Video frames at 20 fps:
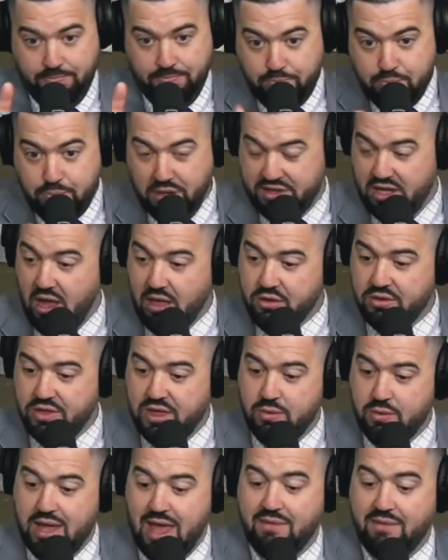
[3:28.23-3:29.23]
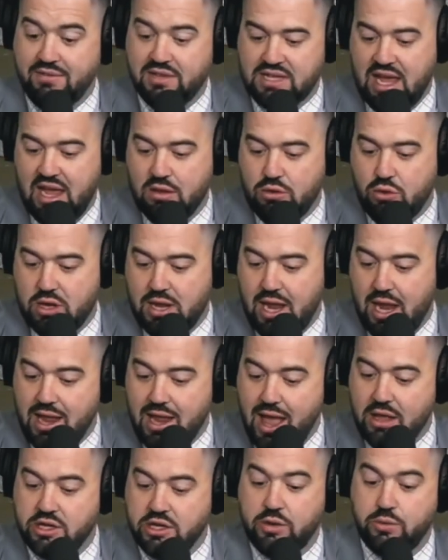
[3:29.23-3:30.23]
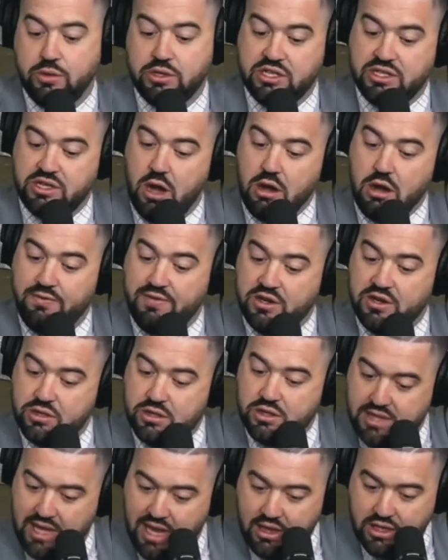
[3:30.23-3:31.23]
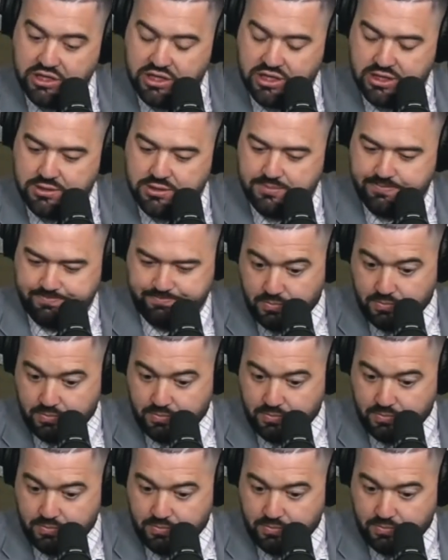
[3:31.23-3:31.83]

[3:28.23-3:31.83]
But the other thing we have is Candor Technology, which is artificial intelligence.